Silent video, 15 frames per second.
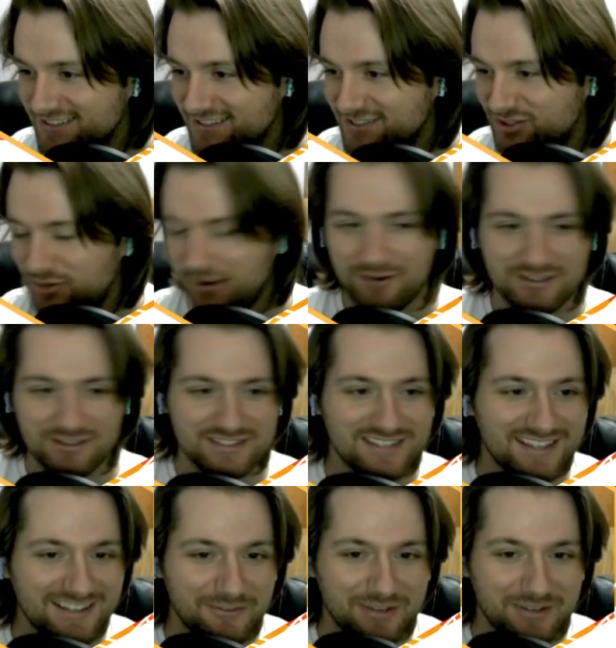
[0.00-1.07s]
2 hours
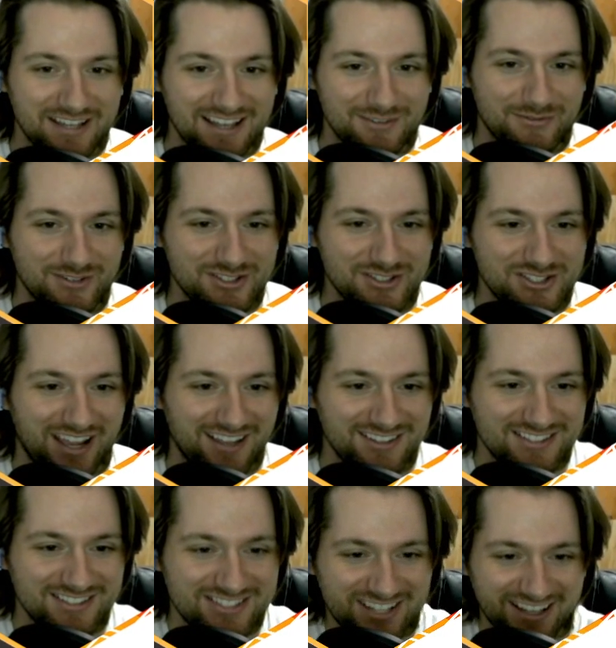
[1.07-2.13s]
in and we got the first
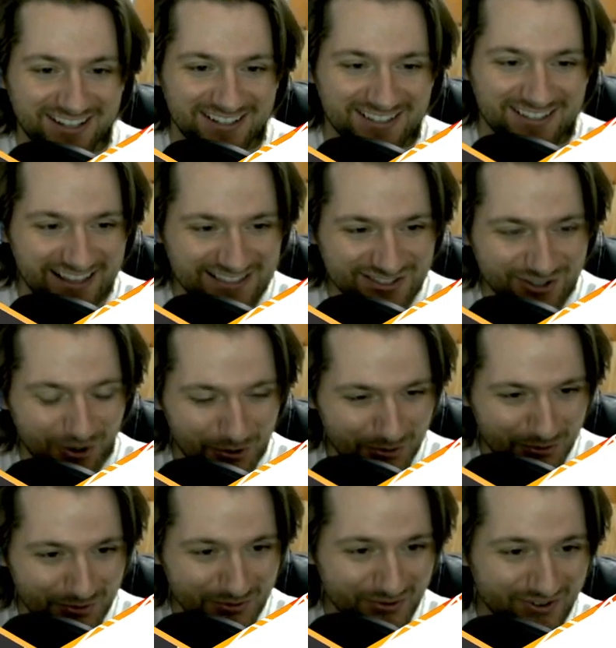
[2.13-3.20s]
challenge done. Let's
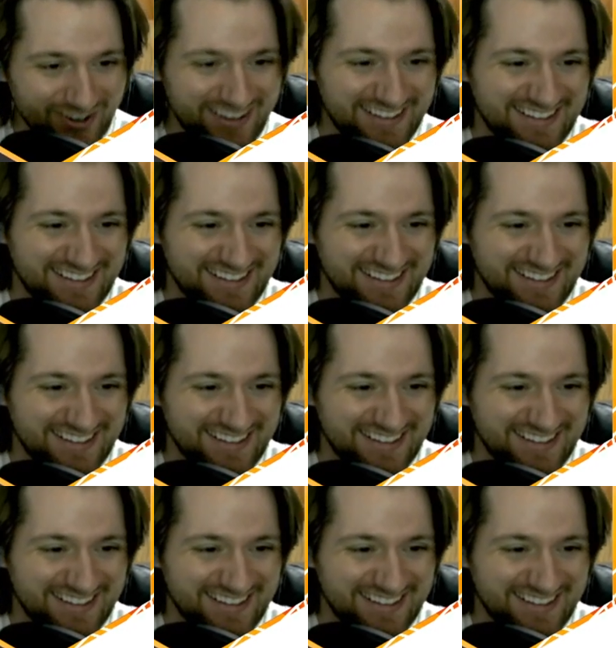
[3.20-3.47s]
go.